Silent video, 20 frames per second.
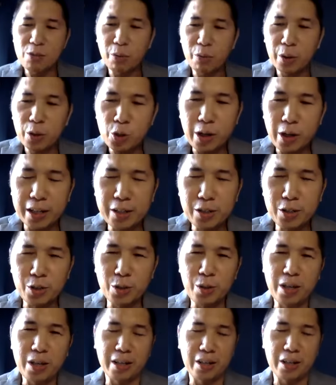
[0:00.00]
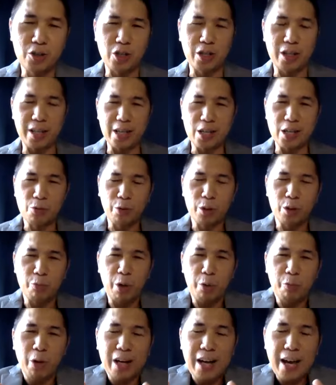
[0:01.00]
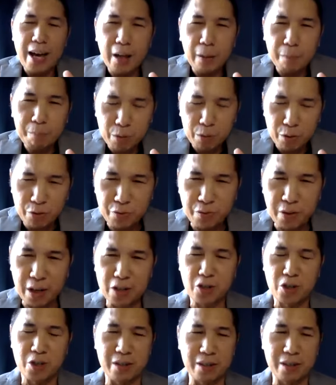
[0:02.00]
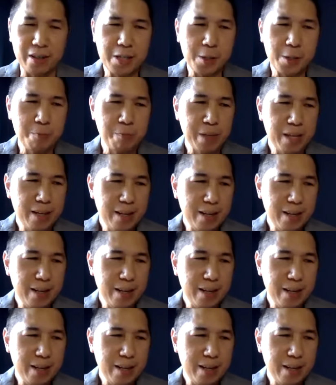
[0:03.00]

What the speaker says: what we're trying to do here, Jiggy, is we want to help professionals